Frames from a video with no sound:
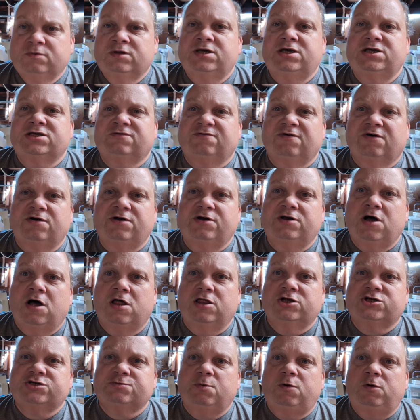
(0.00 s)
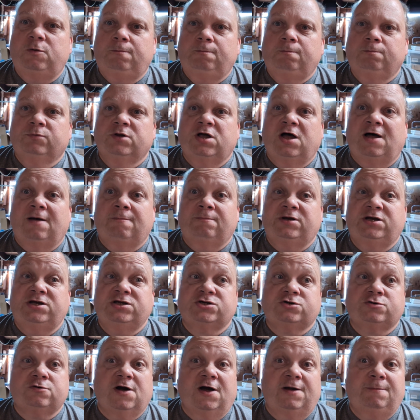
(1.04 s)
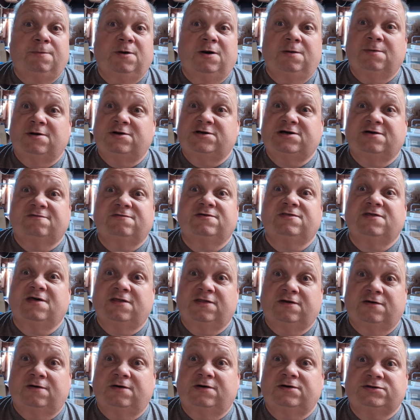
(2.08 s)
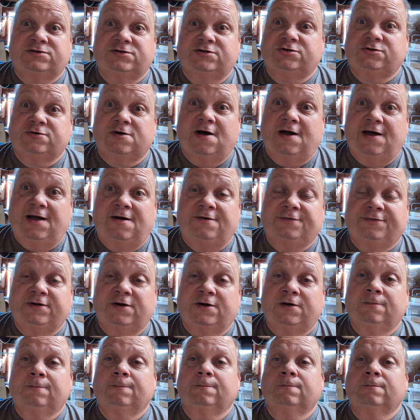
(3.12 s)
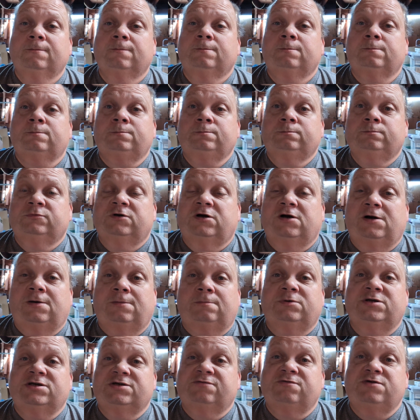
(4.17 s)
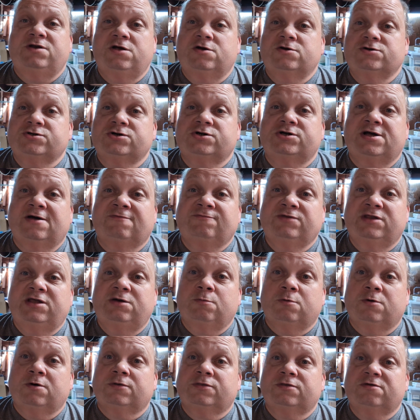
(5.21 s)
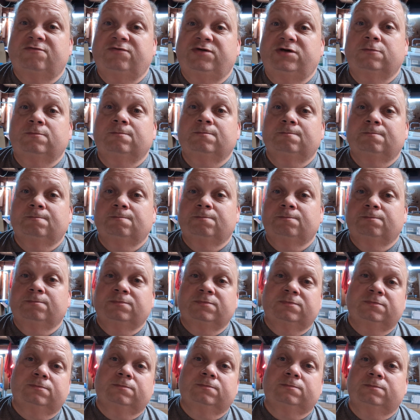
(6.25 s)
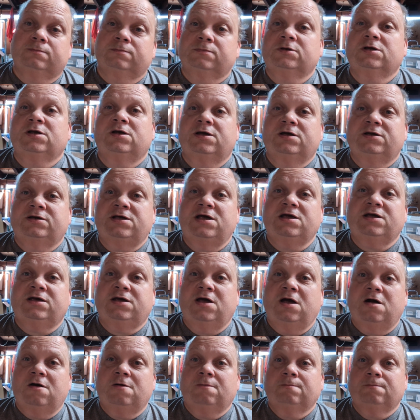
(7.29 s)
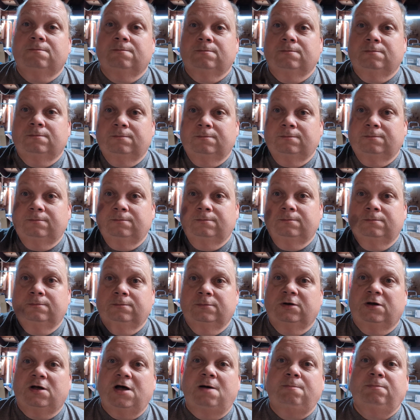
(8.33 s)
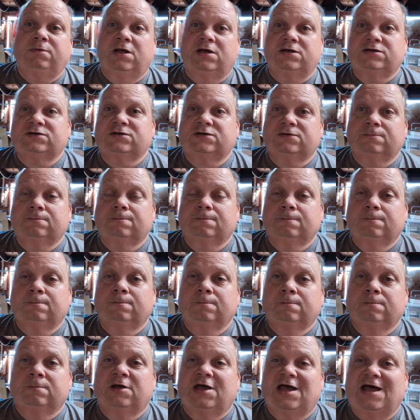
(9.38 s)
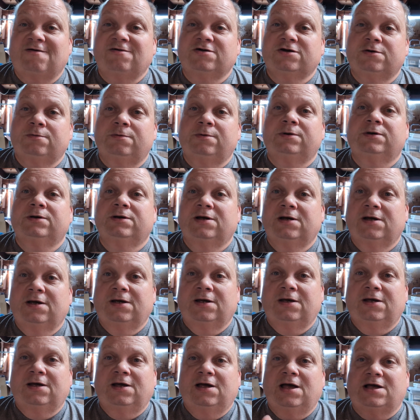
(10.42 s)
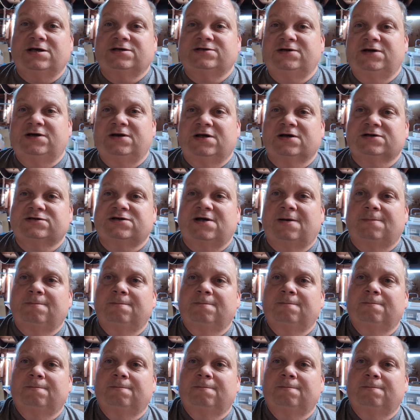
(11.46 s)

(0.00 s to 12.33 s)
He's very knowledgeable. He's tried pretty much everything there is to try out there. His videos are definitely worth a view. Take care. God bless. Have a good one. I'll see you next time.